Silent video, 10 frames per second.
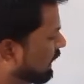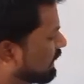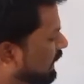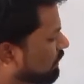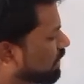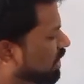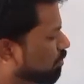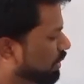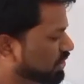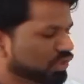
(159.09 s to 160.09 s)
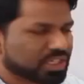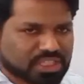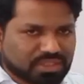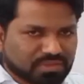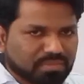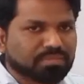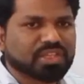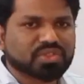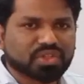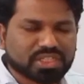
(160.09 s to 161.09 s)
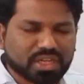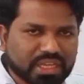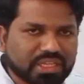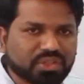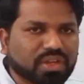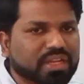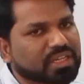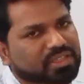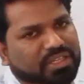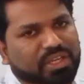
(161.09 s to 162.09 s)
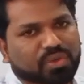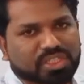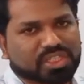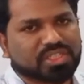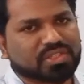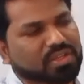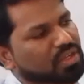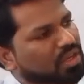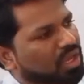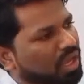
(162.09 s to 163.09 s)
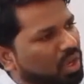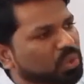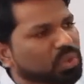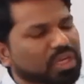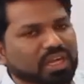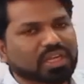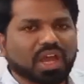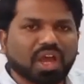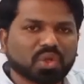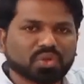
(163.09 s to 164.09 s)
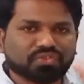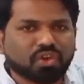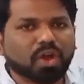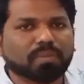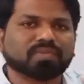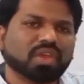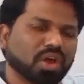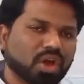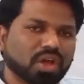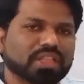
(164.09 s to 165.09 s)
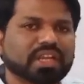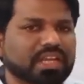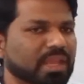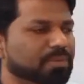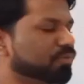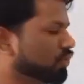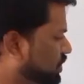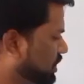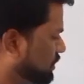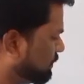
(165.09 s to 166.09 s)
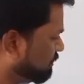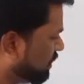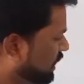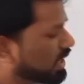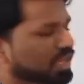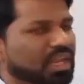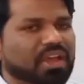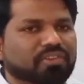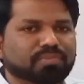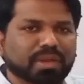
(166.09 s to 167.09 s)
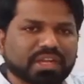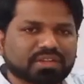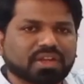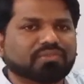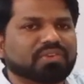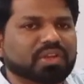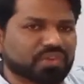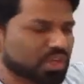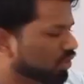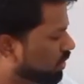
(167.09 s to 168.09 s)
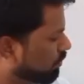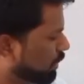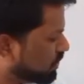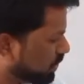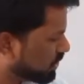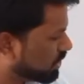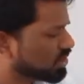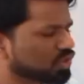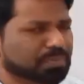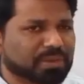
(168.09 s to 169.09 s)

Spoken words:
Then we have mensuration. Mensuration, again you will get 3D questions, how to cut, how to form, all that type of questions. Again I have made one video on mensuration also.